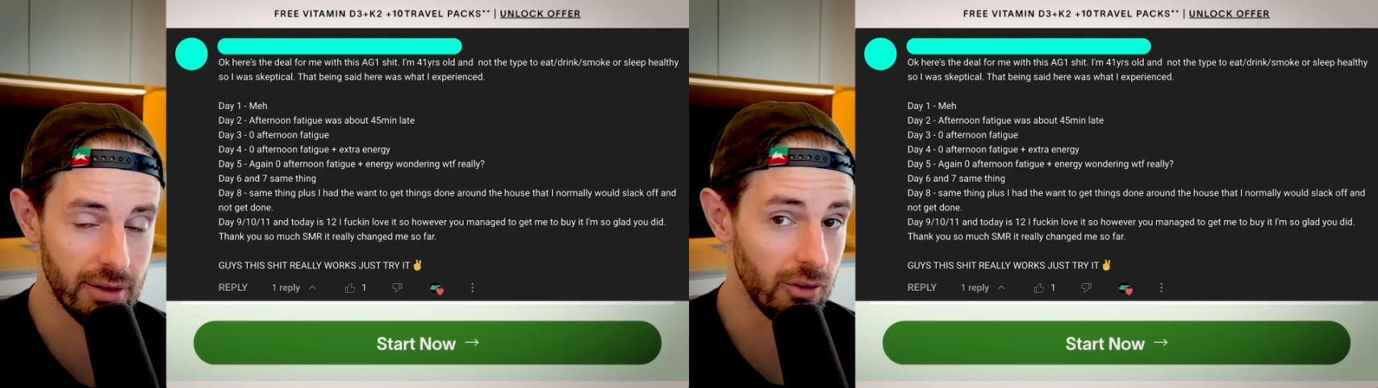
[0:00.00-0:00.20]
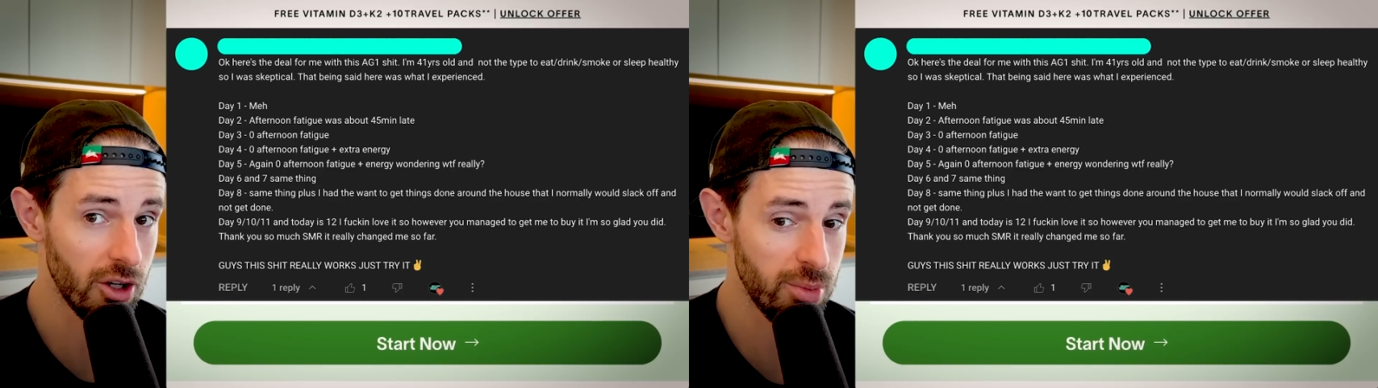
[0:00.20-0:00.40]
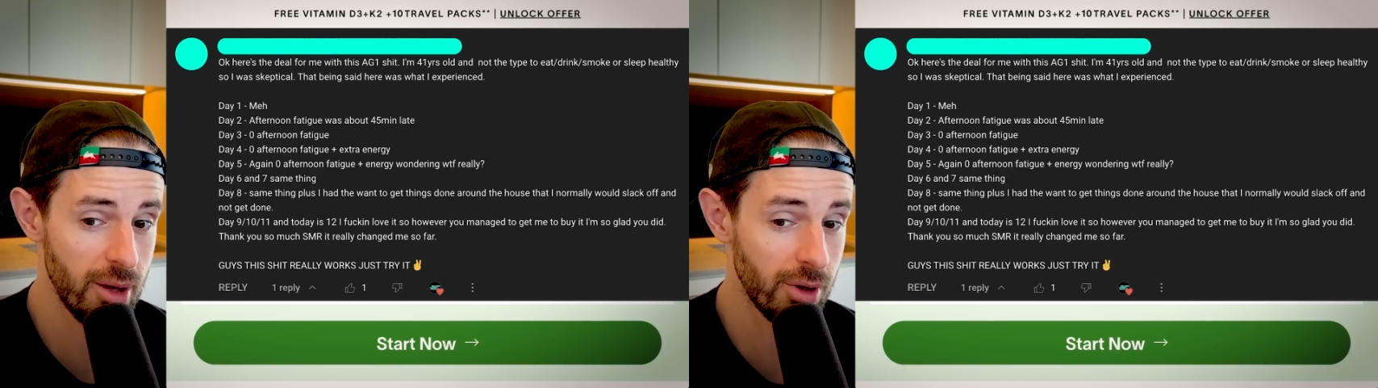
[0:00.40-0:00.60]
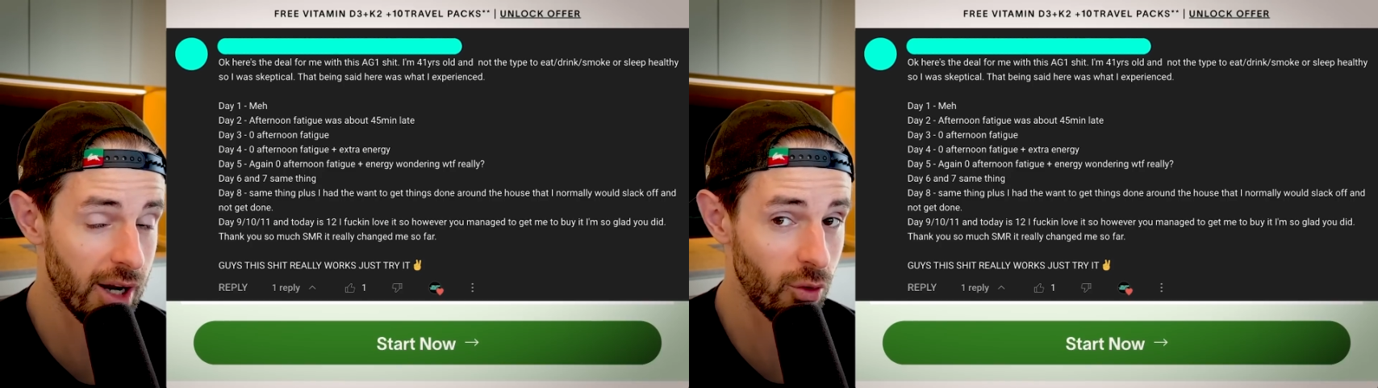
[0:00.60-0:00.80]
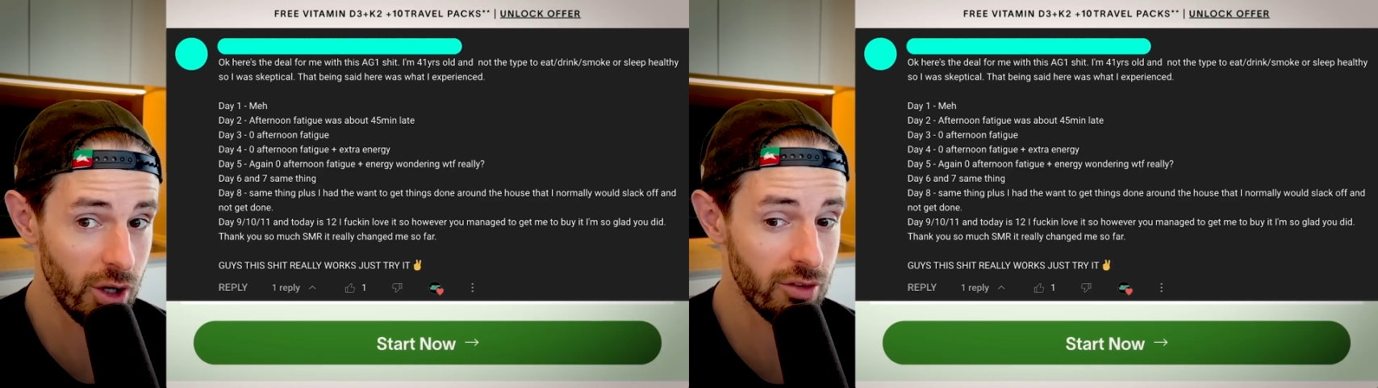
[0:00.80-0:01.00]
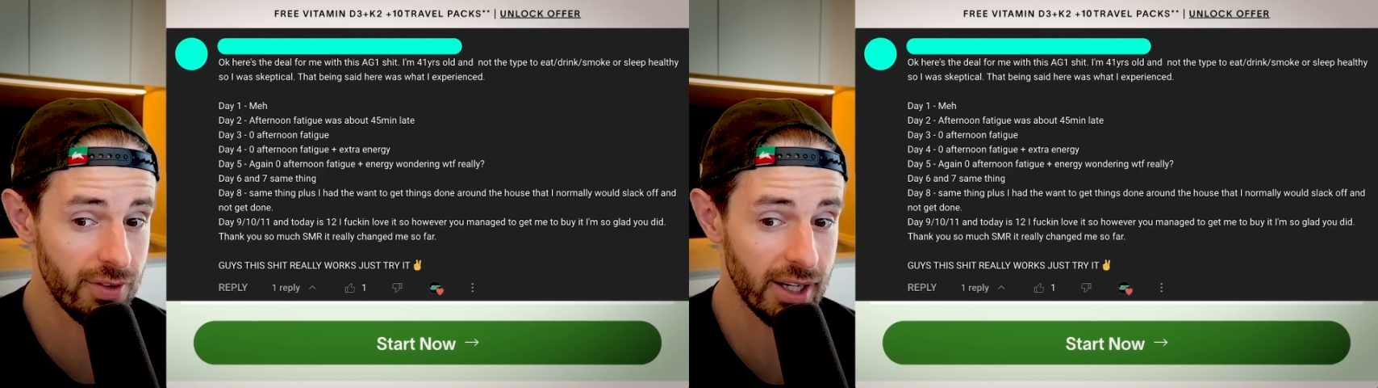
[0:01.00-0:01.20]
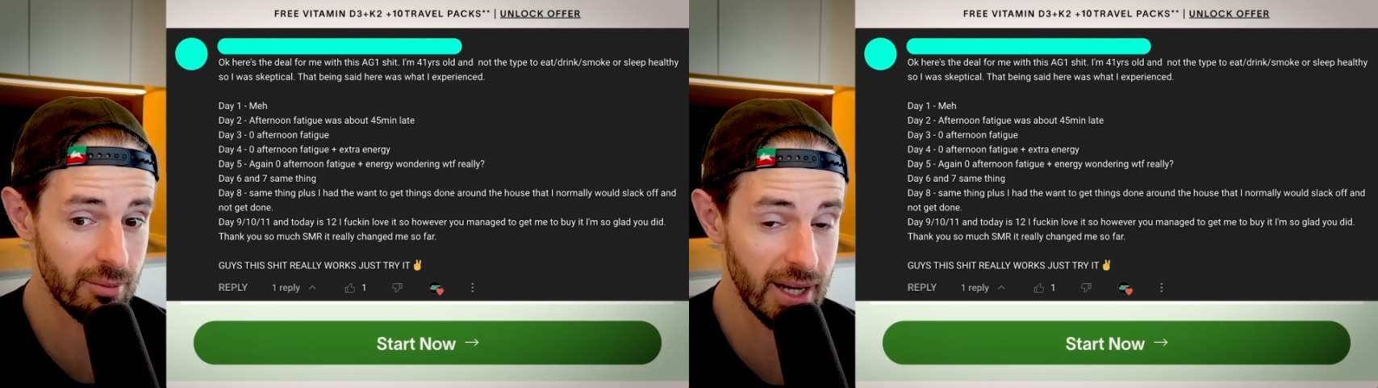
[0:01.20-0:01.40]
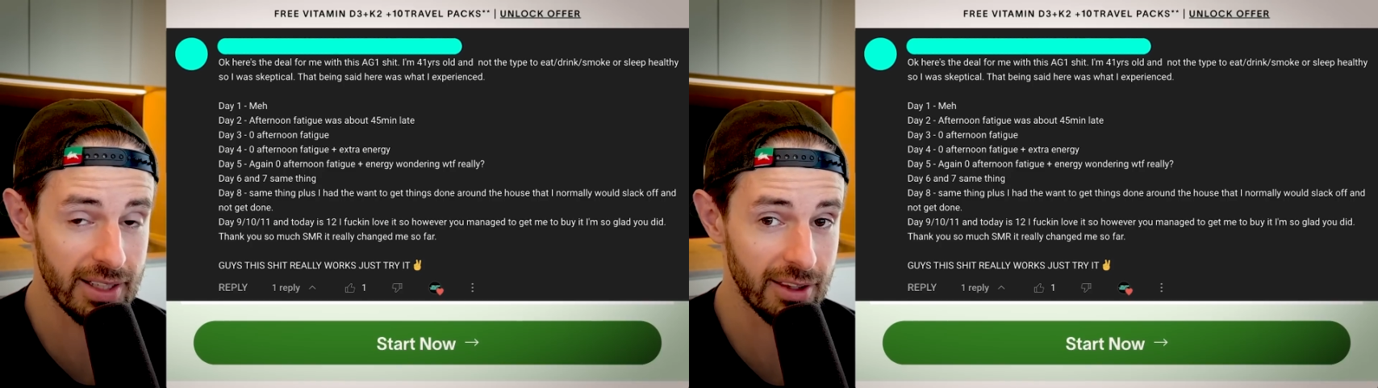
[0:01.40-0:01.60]
A lot of people get real fucking
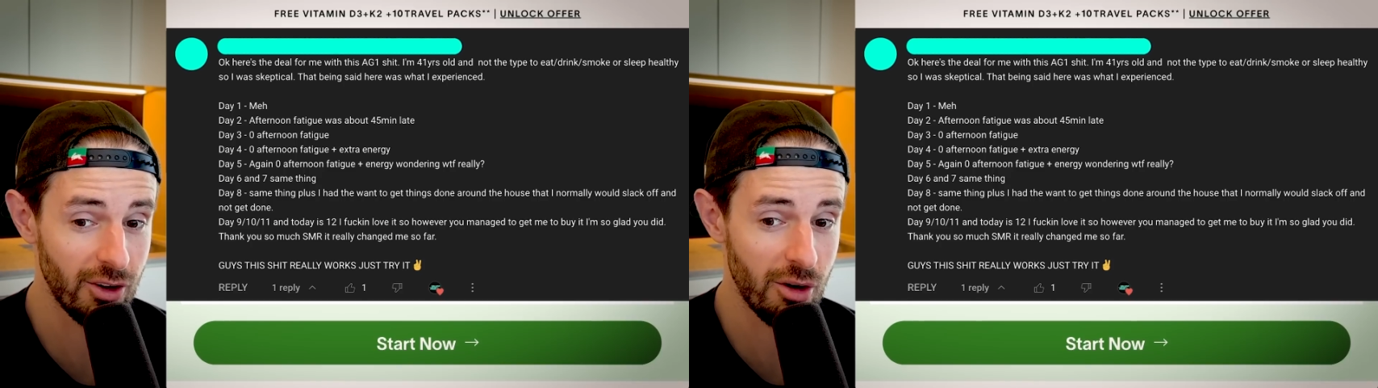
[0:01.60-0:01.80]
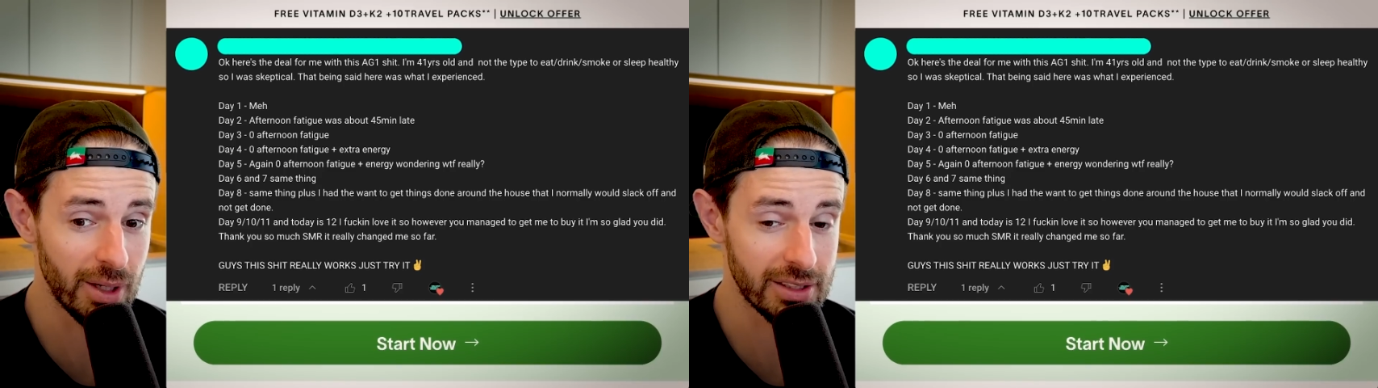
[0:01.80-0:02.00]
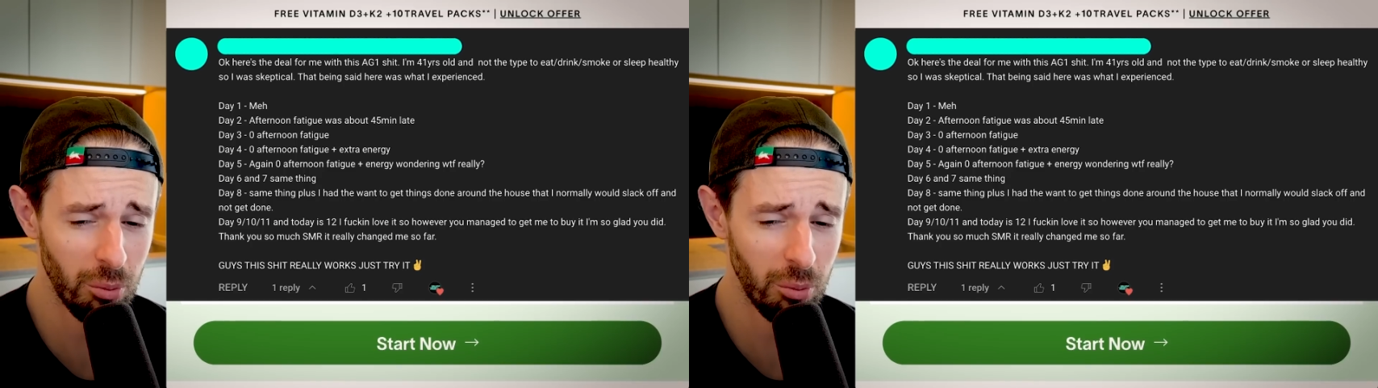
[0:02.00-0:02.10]
mad in the comments.